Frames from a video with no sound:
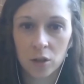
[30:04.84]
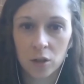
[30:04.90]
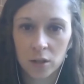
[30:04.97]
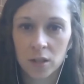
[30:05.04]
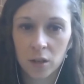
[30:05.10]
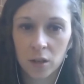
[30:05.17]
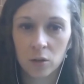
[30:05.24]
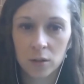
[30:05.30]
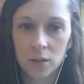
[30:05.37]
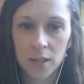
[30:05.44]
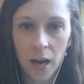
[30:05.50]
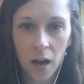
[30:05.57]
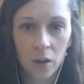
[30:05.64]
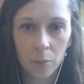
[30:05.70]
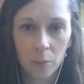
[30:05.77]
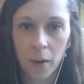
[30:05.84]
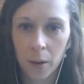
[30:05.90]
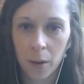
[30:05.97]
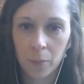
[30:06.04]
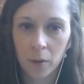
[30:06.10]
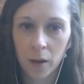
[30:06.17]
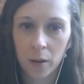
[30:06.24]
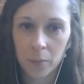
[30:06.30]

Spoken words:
our skilled talent pipeline,